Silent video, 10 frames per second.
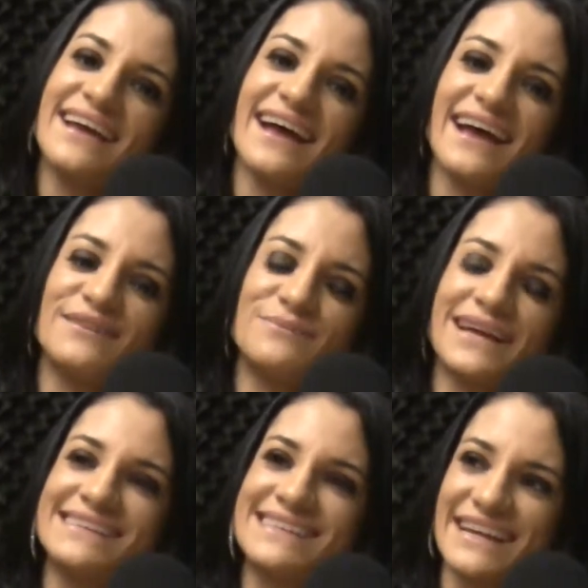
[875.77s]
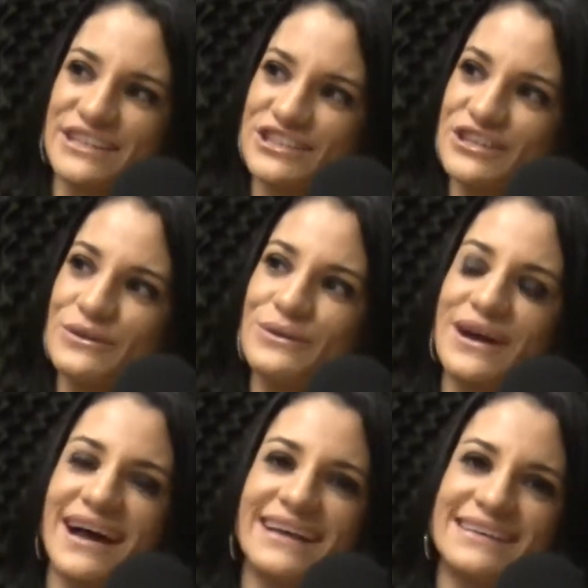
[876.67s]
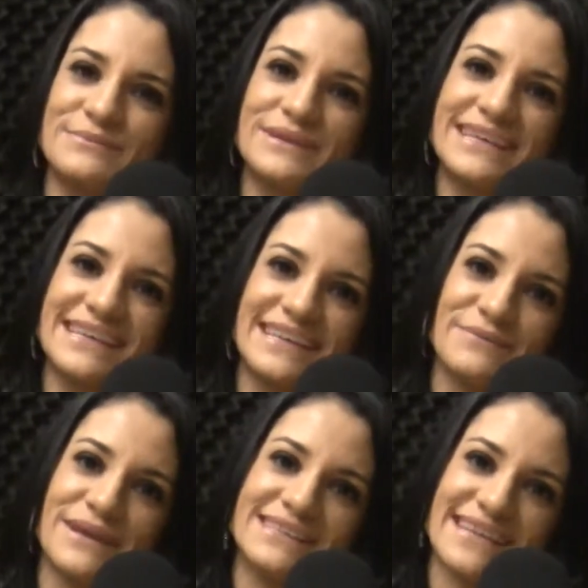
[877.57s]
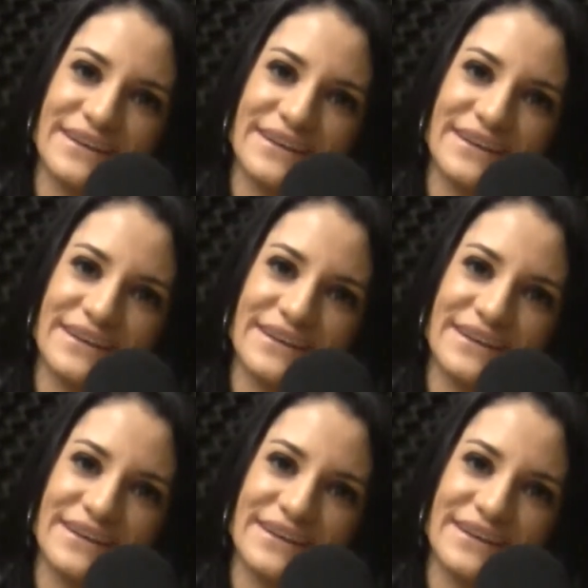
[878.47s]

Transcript: And my second show, I competed in Mesa,